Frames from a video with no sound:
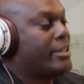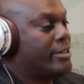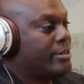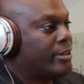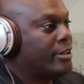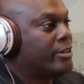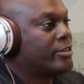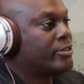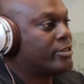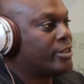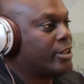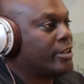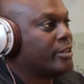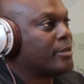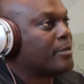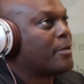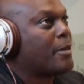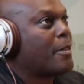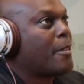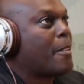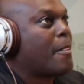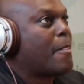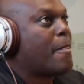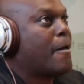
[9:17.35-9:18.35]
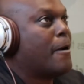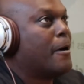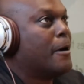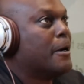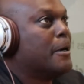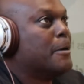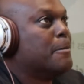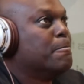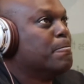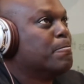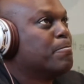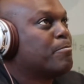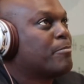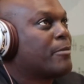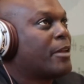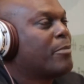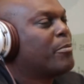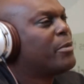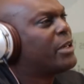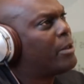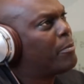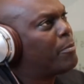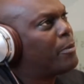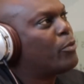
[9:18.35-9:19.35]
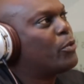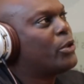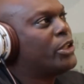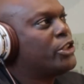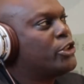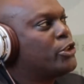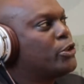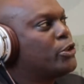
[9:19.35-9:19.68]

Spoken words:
Okay, I understand. But